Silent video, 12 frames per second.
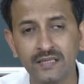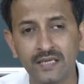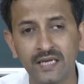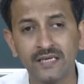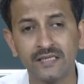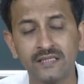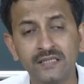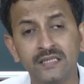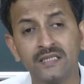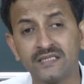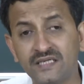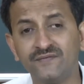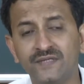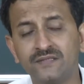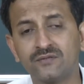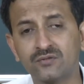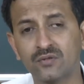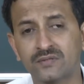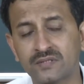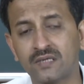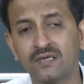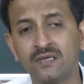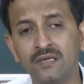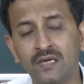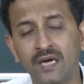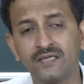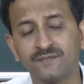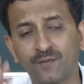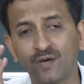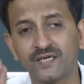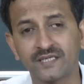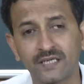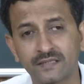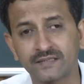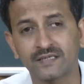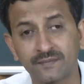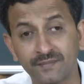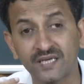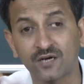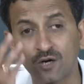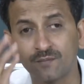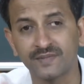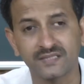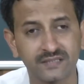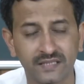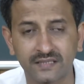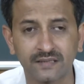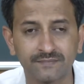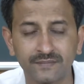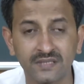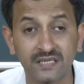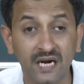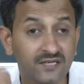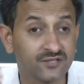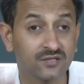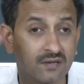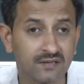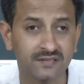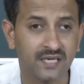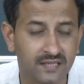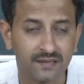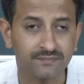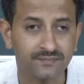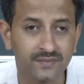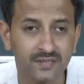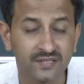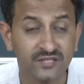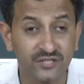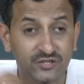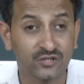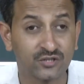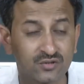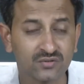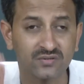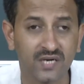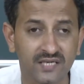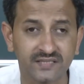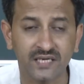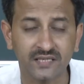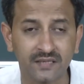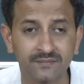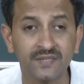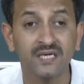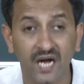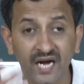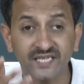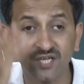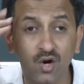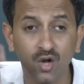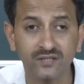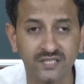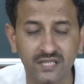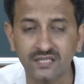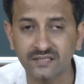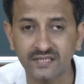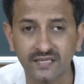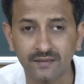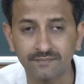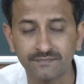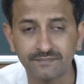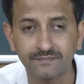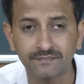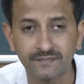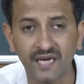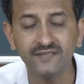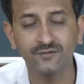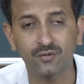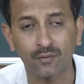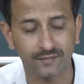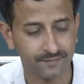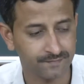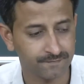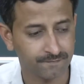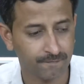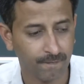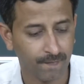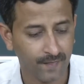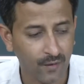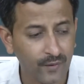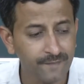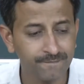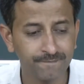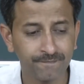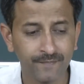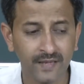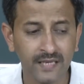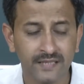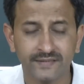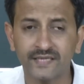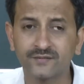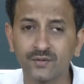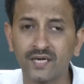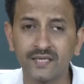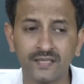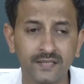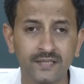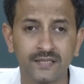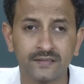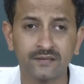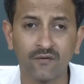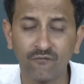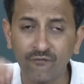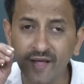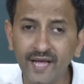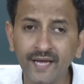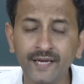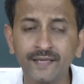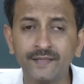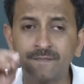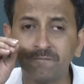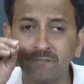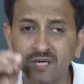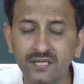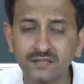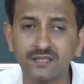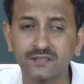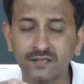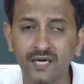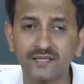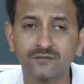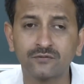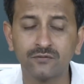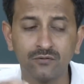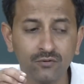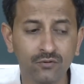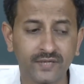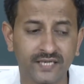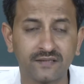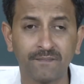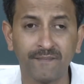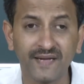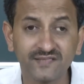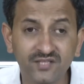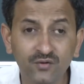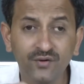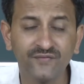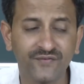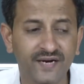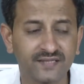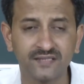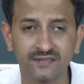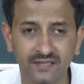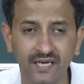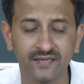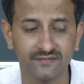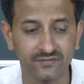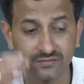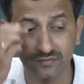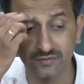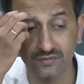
in a given social and political setup, economic setup, cultural setup, institutional setup, ideological setup, and so on. That is why the way Merton tried to look at the Matthew effect in science,